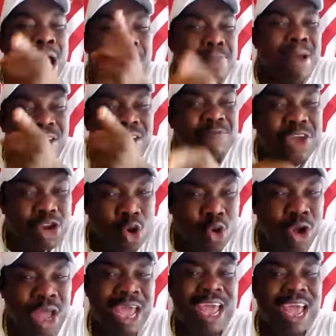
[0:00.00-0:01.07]
back my video.
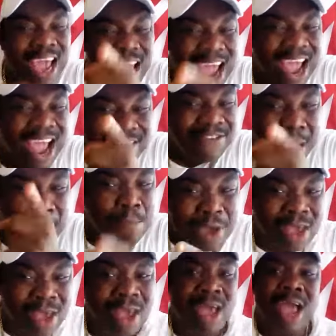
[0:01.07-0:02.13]

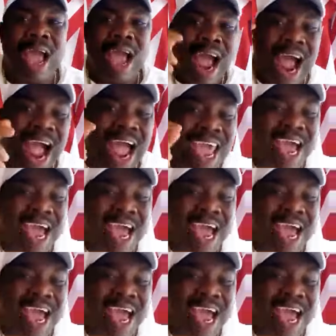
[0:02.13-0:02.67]
ASAP. I